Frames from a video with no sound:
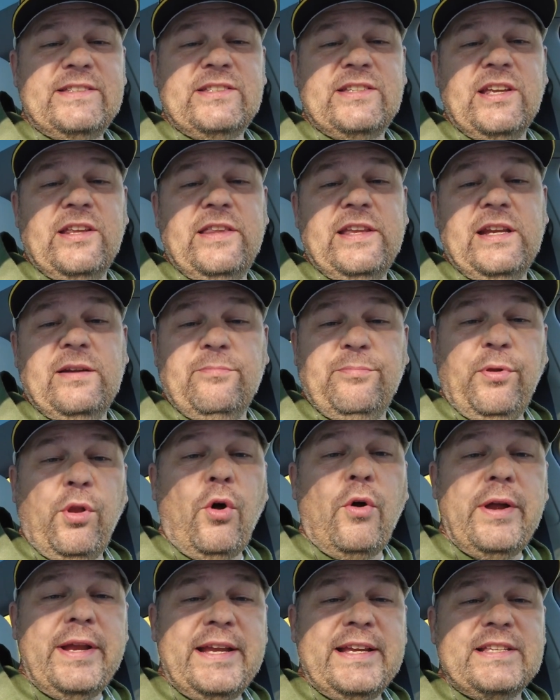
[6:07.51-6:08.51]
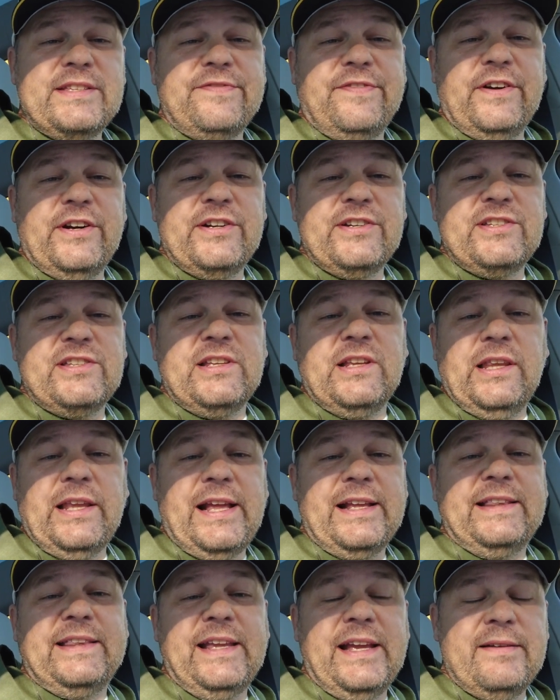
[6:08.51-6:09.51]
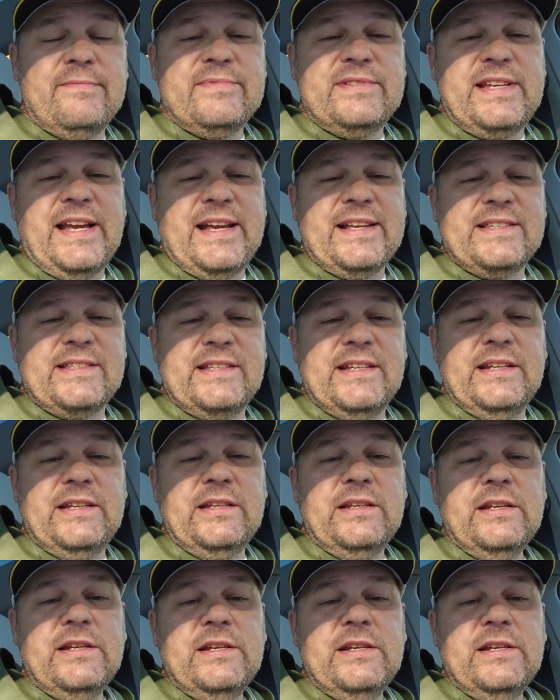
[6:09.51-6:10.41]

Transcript: to the employees first, let them test it,